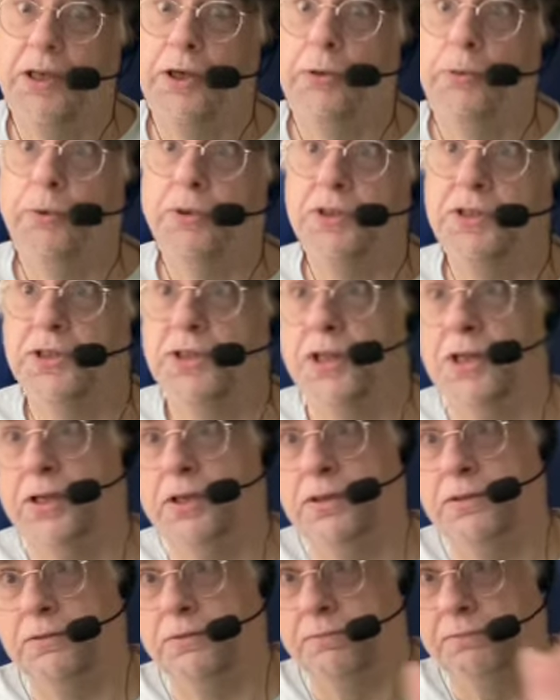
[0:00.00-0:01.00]
which
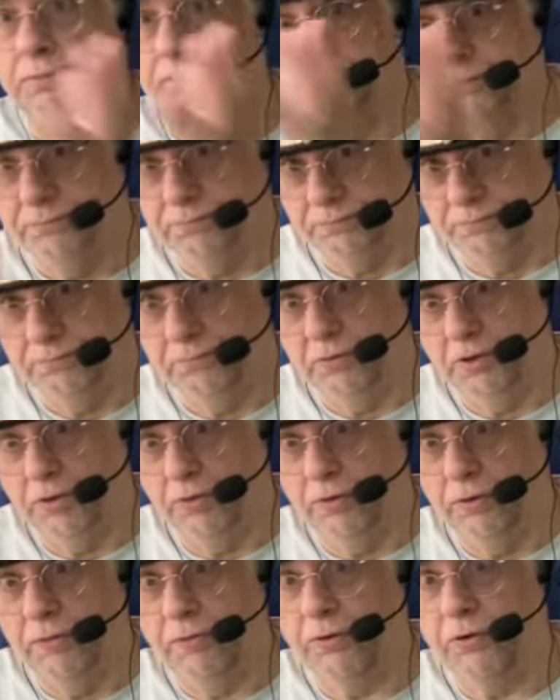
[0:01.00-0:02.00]
then
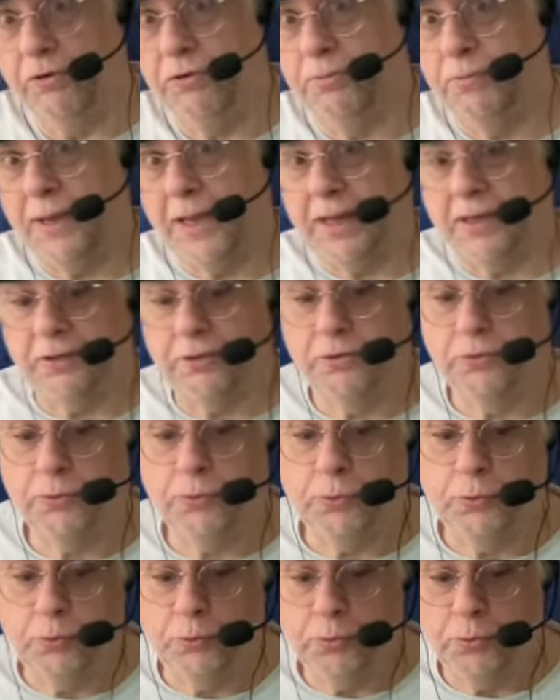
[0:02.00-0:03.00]
refers back
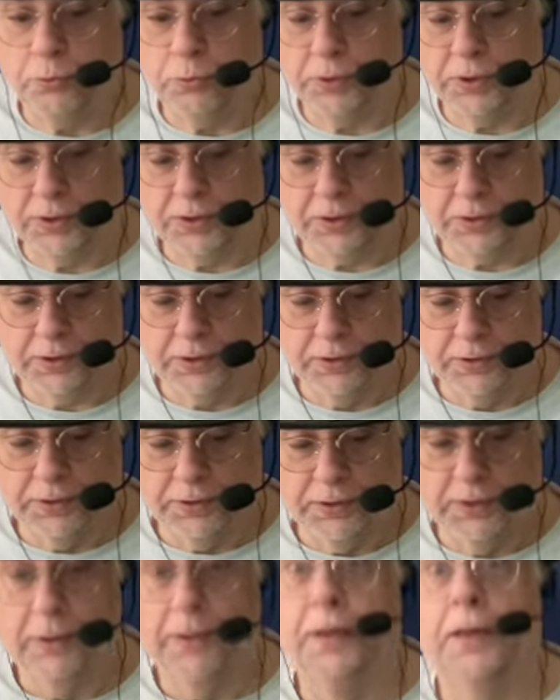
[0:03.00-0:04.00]
to when
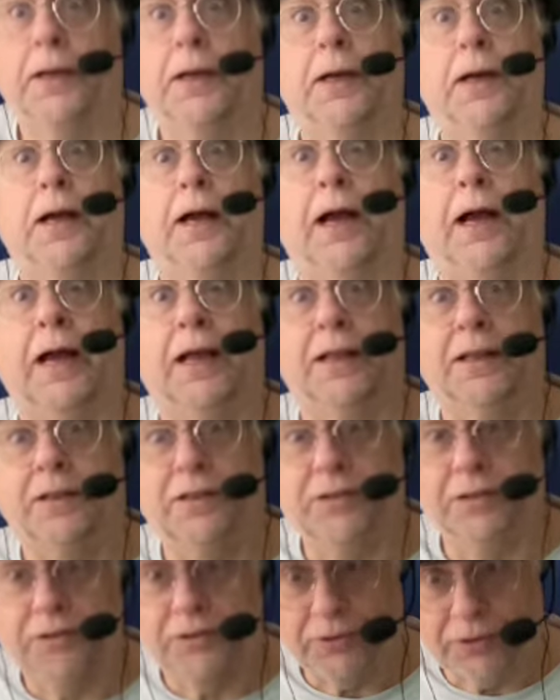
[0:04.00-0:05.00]

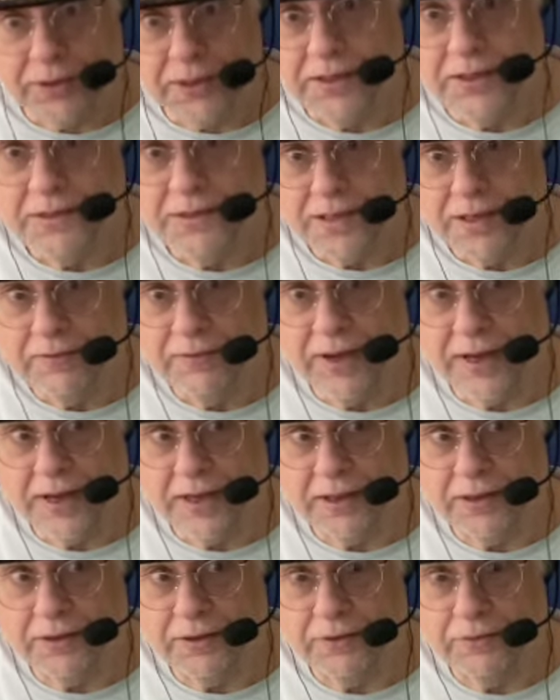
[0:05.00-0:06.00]
Alice tried to save
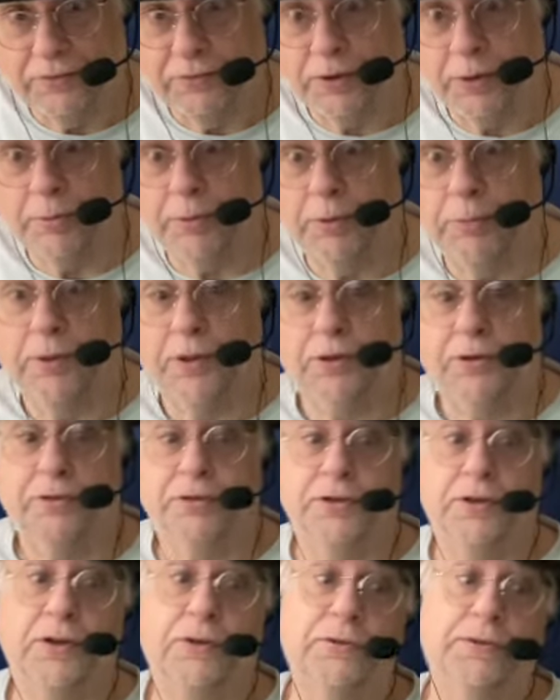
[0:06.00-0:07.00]
Agatha from her
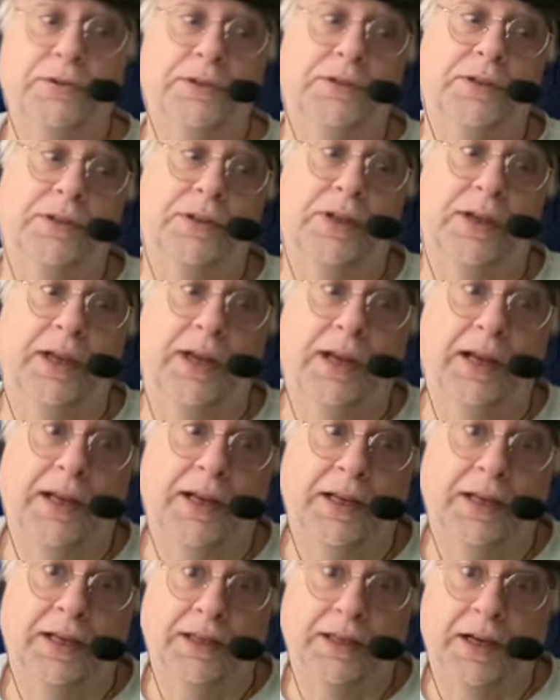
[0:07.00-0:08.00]
mother's ghost
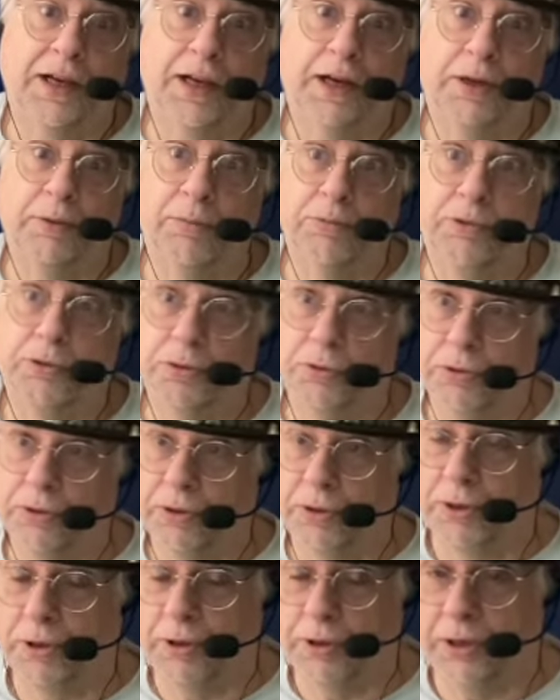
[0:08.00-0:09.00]
and got
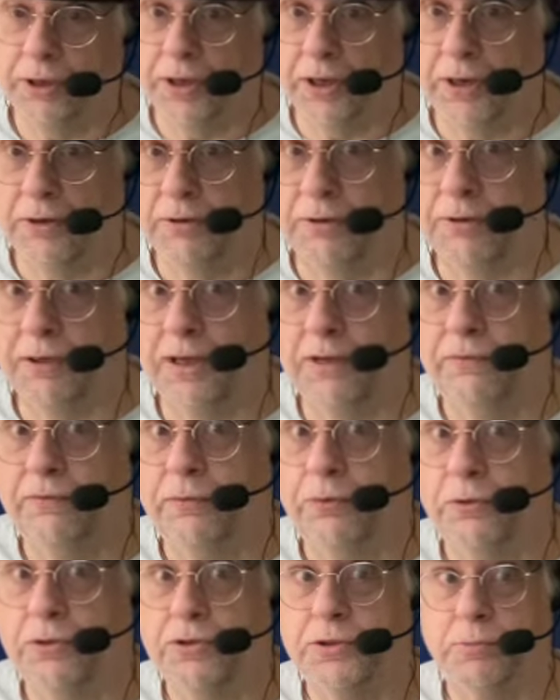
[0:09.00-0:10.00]
and got her life
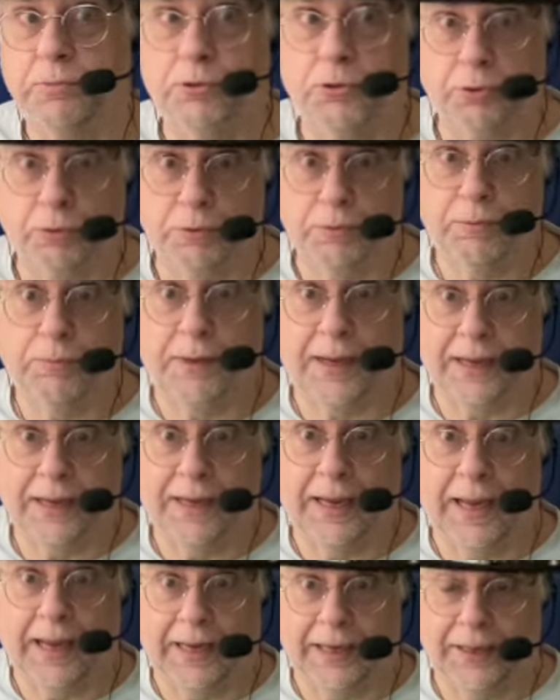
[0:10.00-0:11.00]
force absorbed by
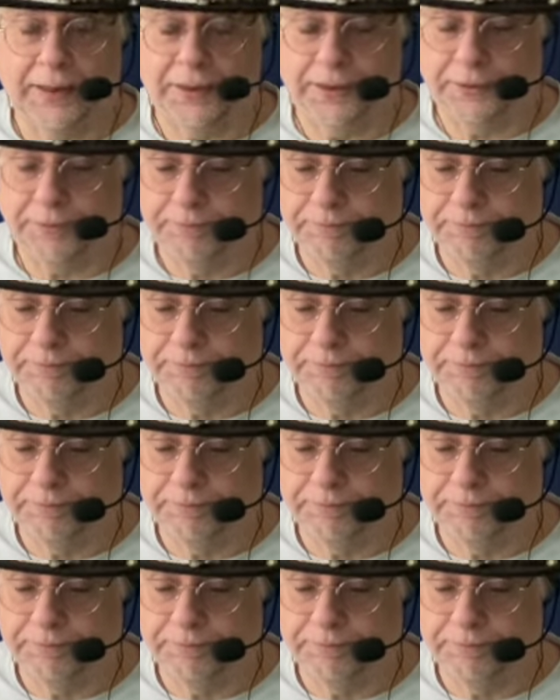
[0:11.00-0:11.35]
Agatha.